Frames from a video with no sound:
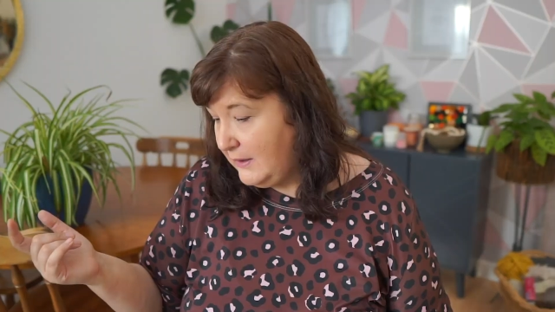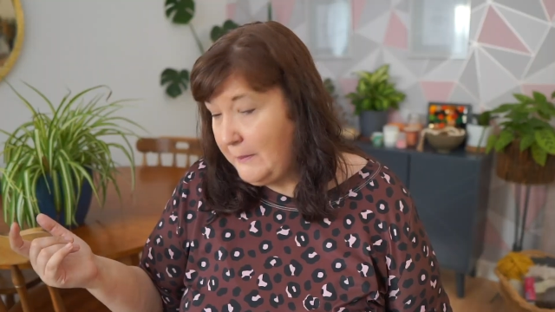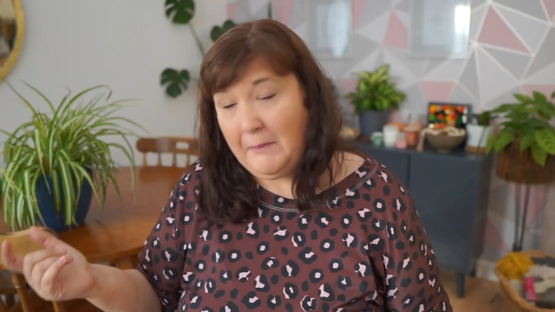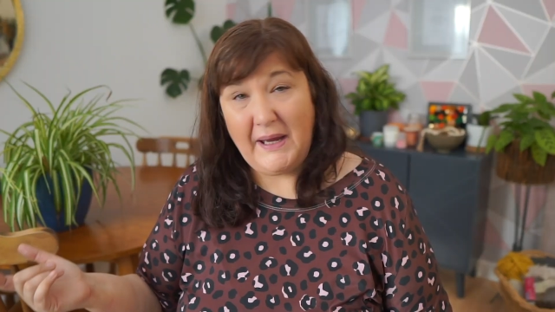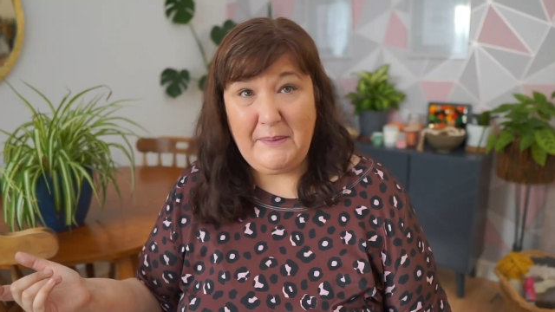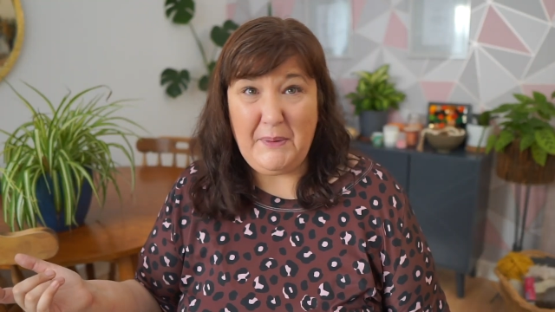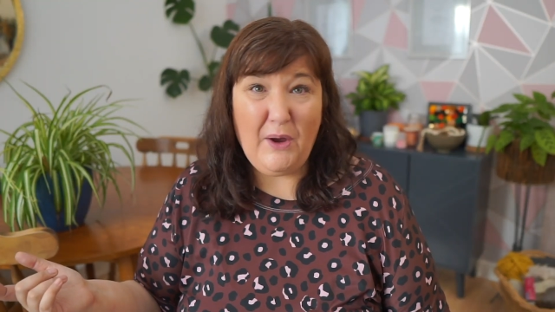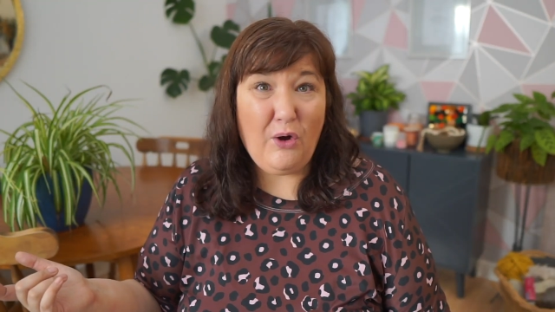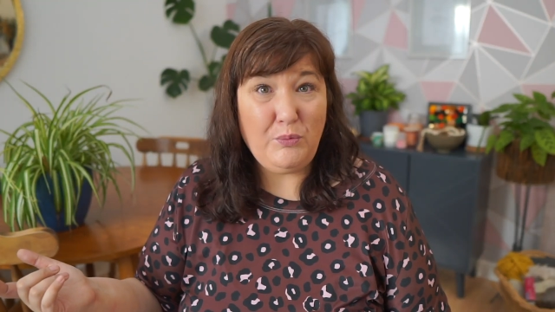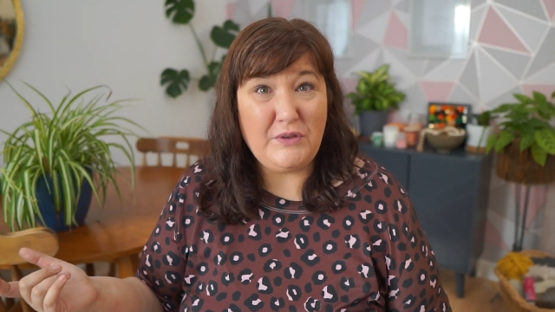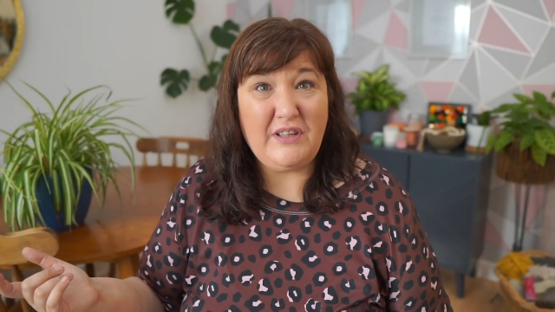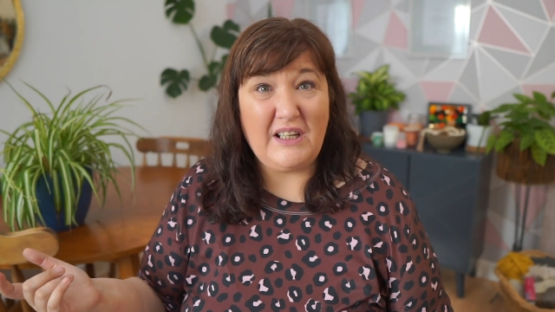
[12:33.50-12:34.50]
Maybe I
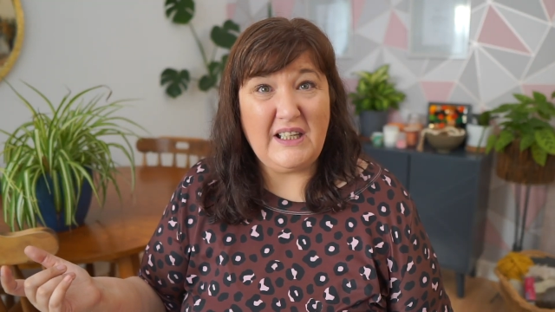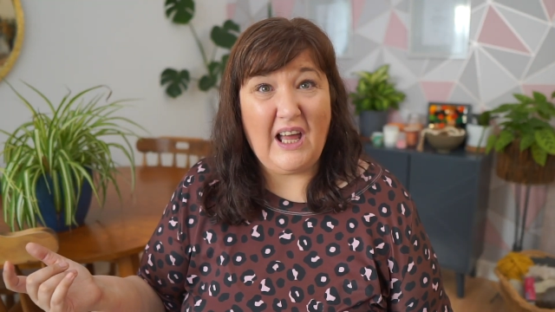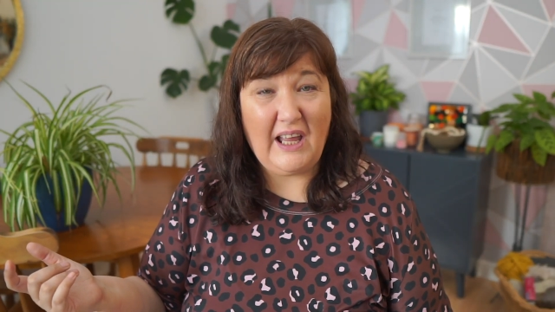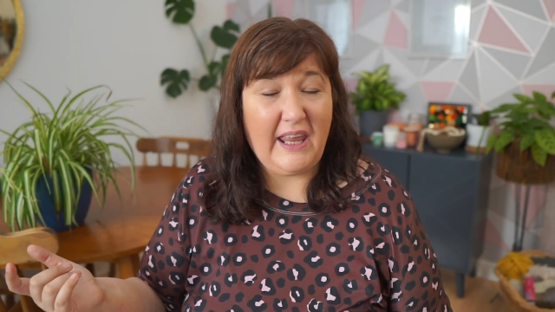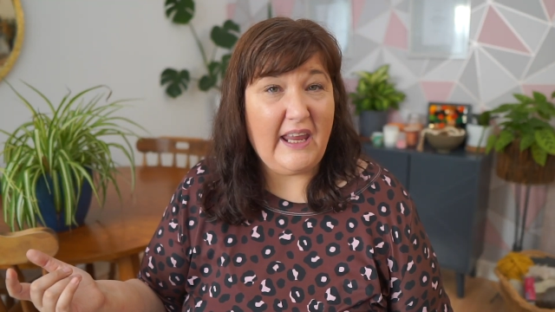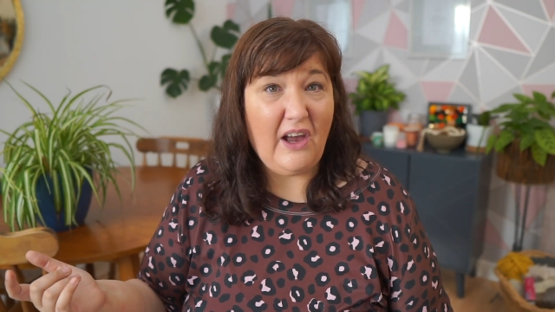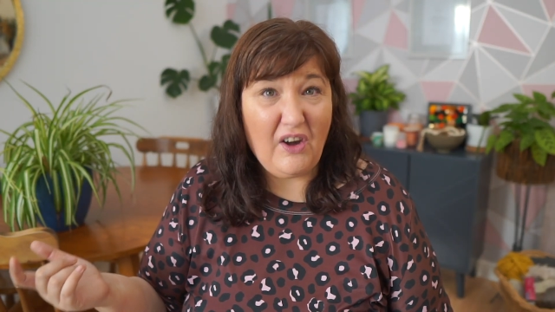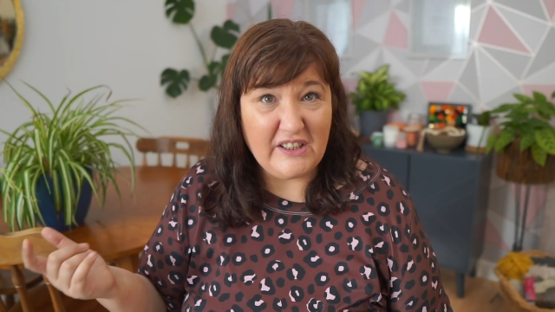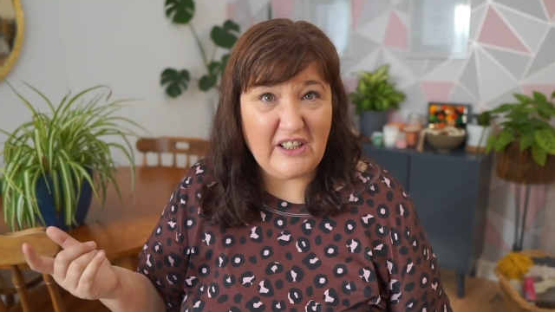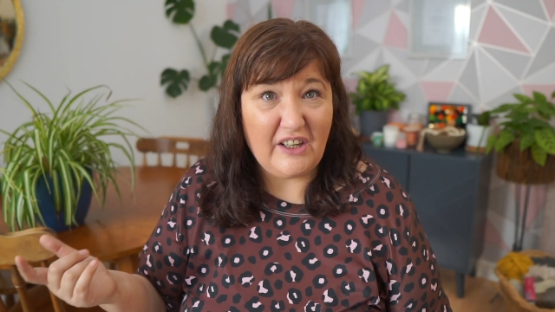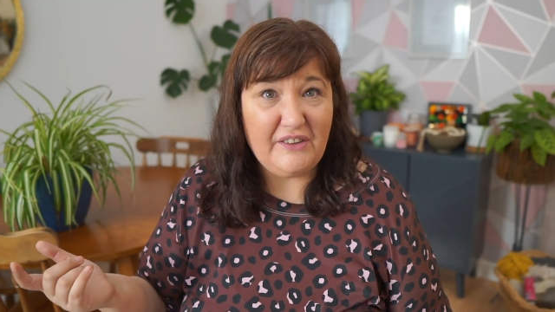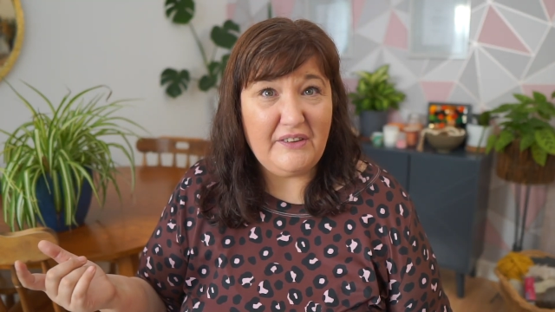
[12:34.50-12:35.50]
was unlucky, I
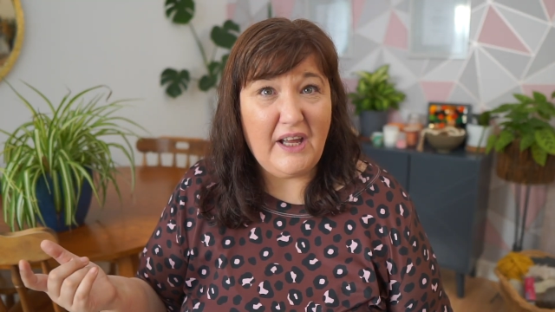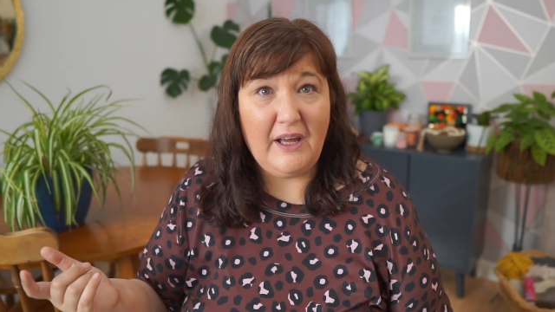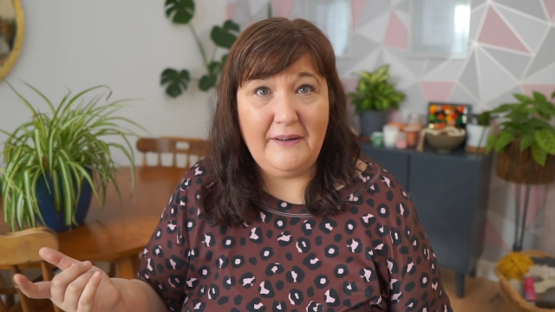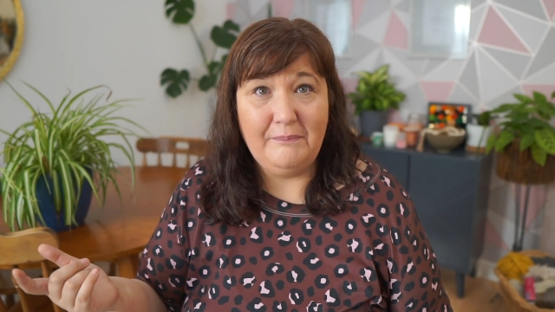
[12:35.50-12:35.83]
don't know.